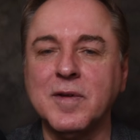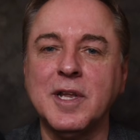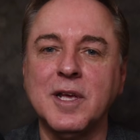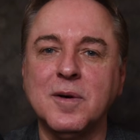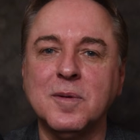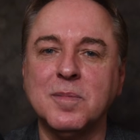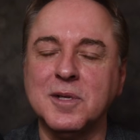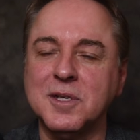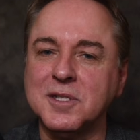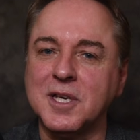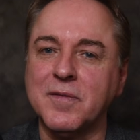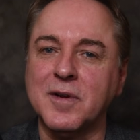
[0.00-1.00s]
video,
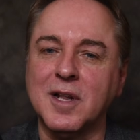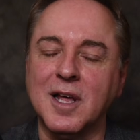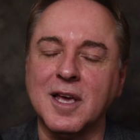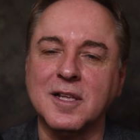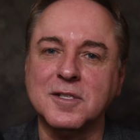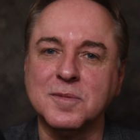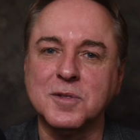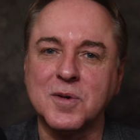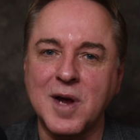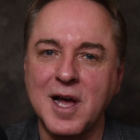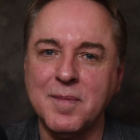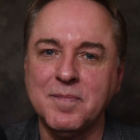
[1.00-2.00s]
please give it a like and
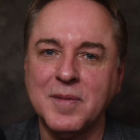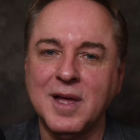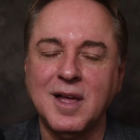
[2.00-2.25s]
subscribe.